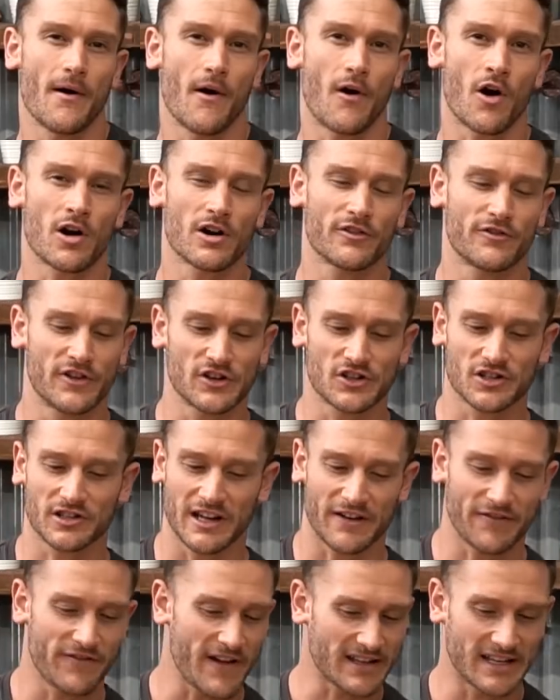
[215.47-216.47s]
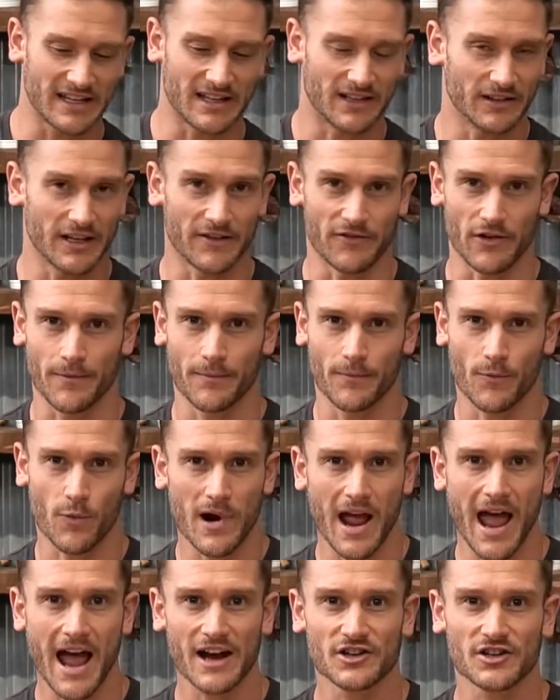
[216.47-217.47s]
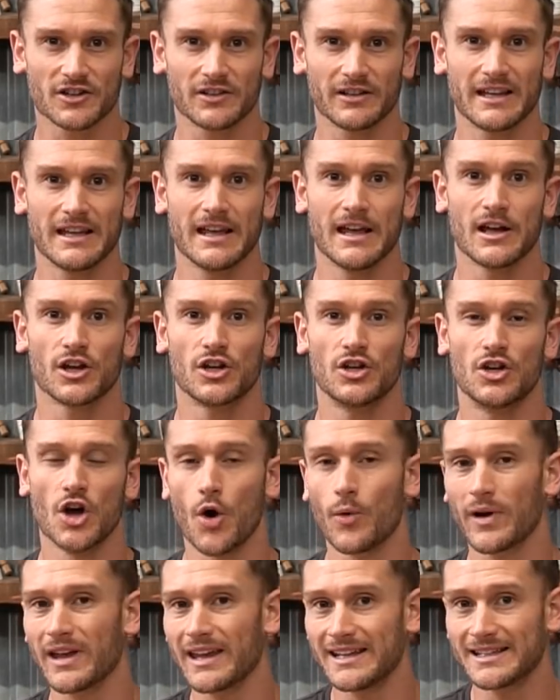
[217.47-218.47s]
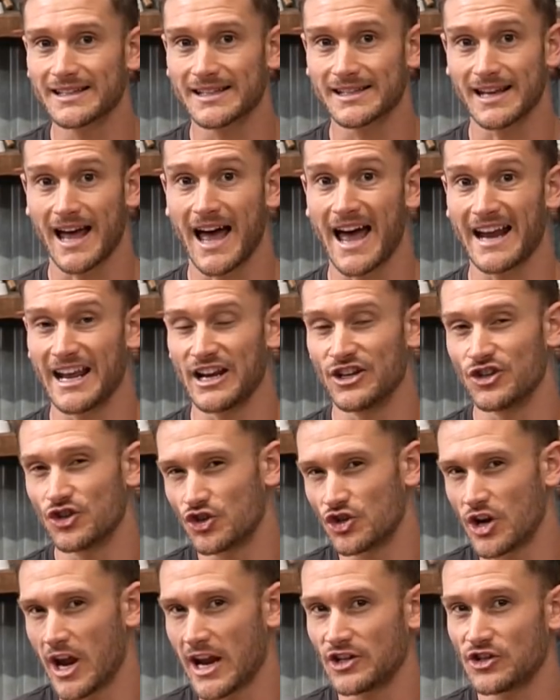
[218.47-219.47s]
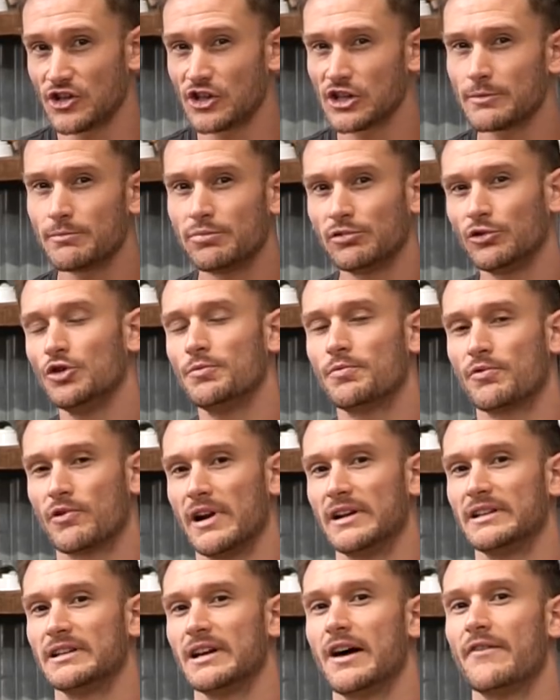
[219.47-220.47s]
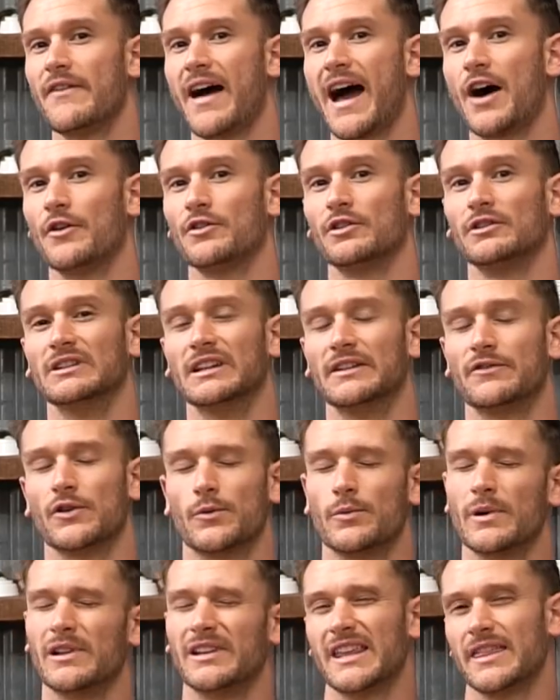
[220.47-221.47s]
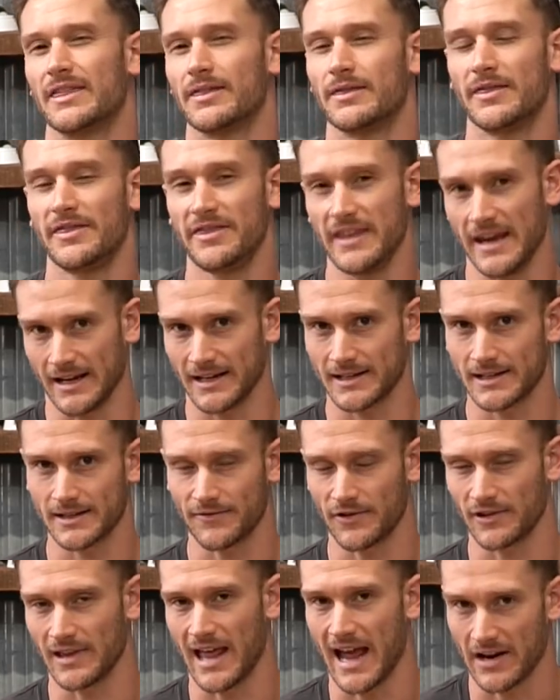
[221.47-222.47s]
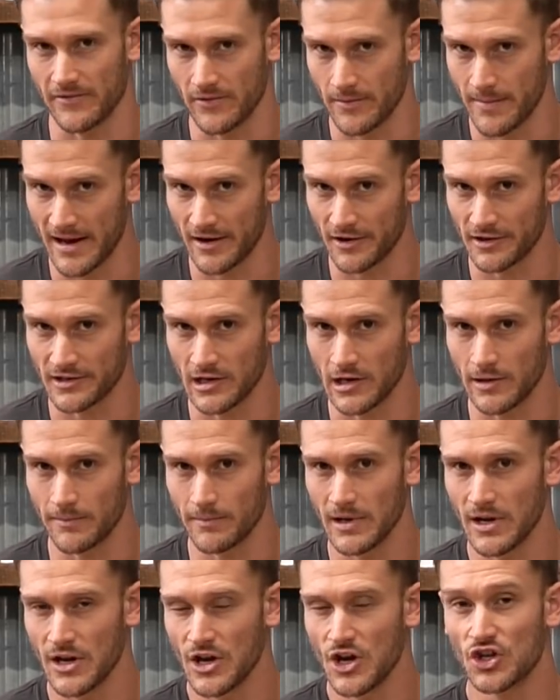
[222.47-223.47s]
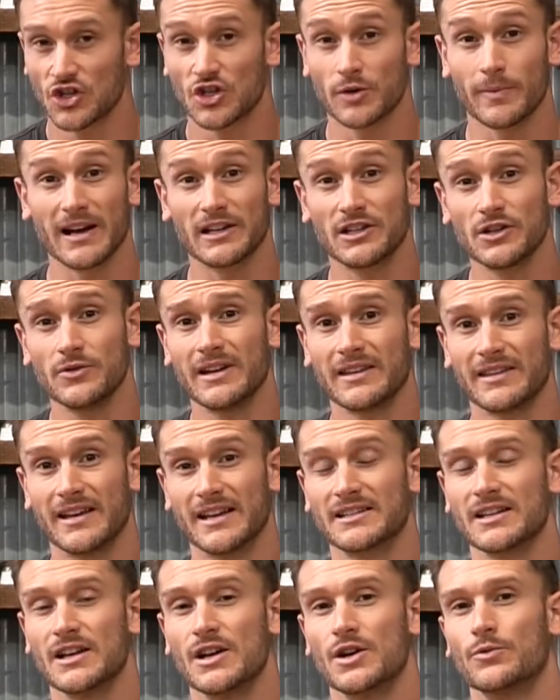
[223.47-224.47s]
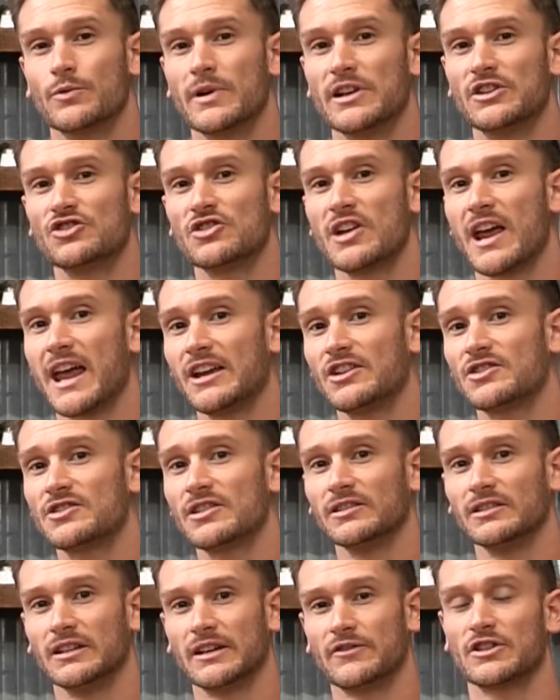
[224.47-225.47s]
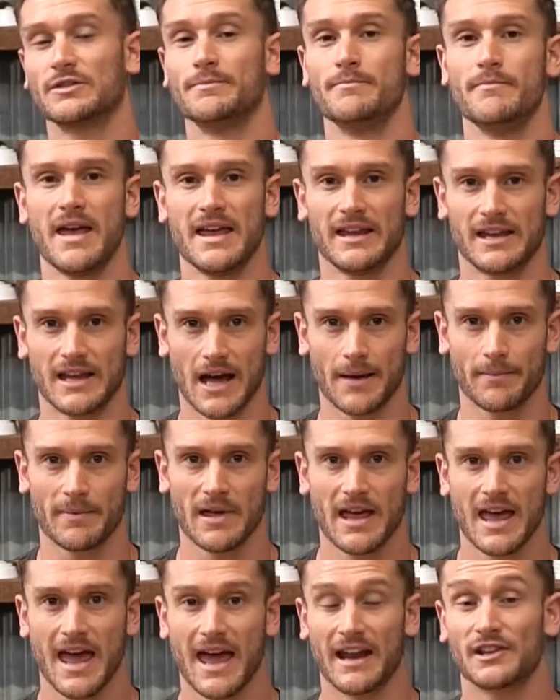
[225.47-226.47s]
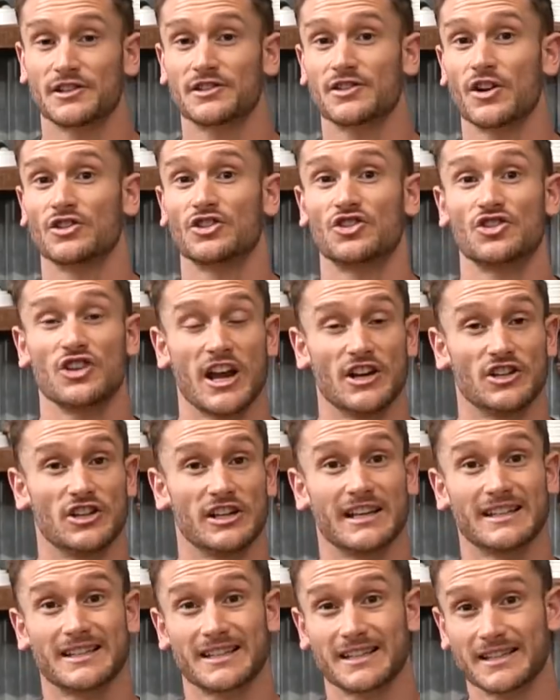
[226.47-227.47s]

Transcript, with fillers: artificially affecting the liver. We're actually going inside and changing the blueprint of how the liver really thinks, for lack of a better term. So by doing this, we change the liver's makeup and it starts changing its